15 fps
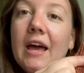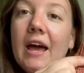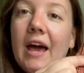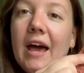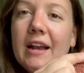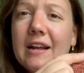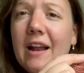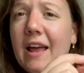
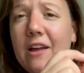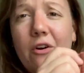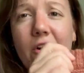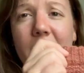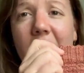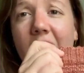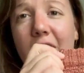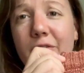had like
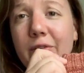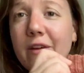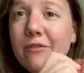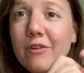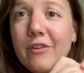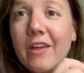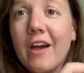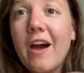gotten halfway
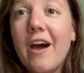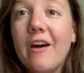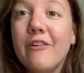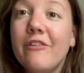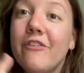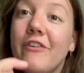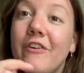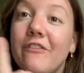through the
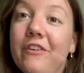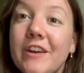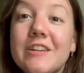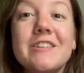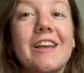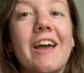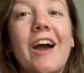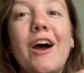cuff, finished
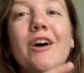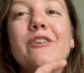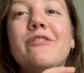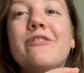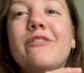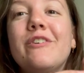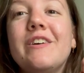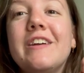the
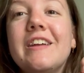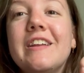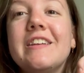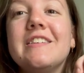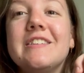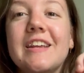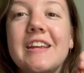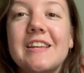cuff,
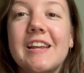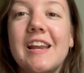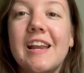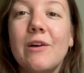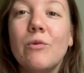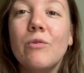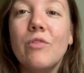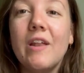did nearly
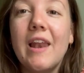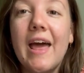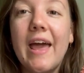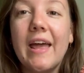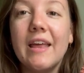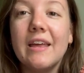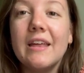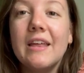all the
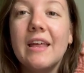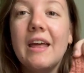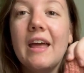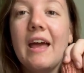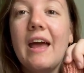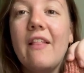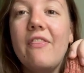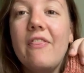leg,
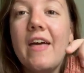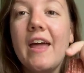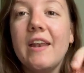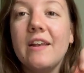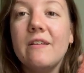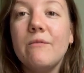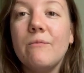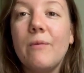and
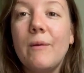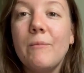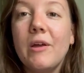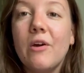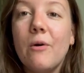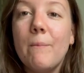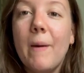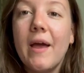then when we
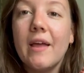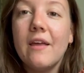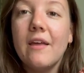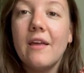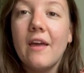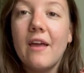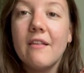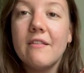got back
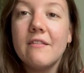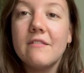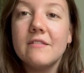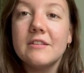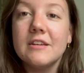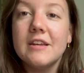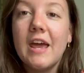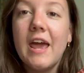
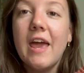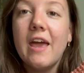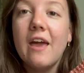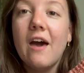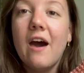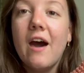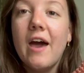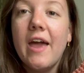yesterday,
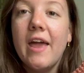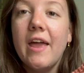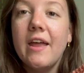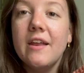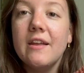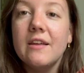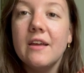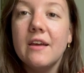
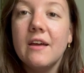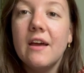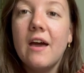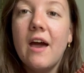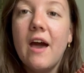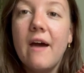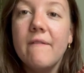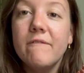I
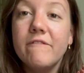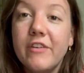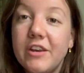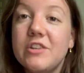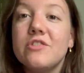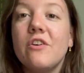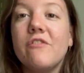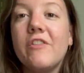
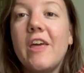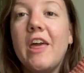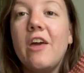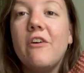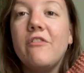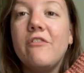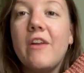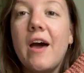finished off the
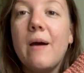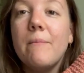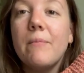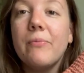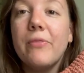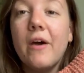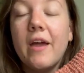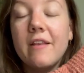heel flap
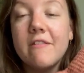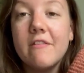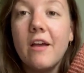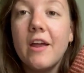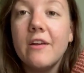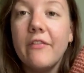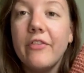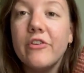that I'd
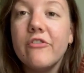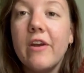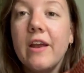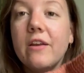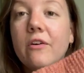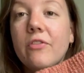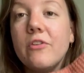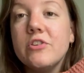started on the
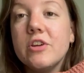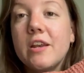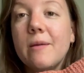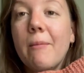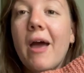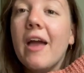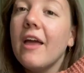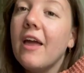train on the journey
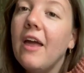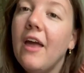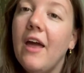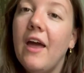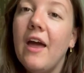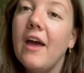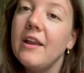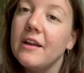back
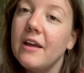and